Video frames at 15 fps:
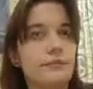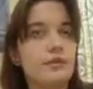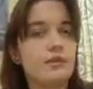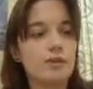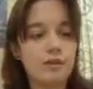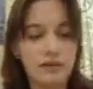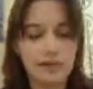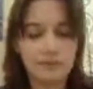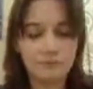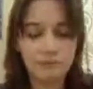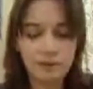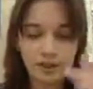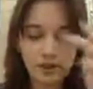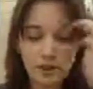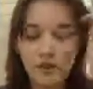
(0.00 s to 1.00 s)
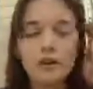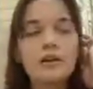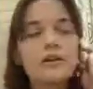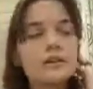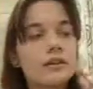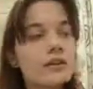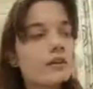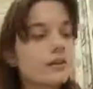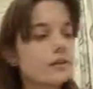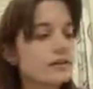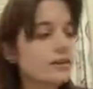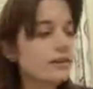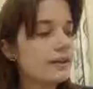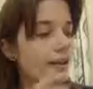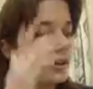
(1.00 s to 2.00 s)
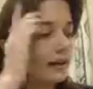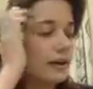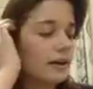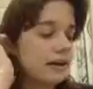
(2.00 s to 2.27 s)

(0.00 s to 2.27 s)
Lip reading: Okay, so today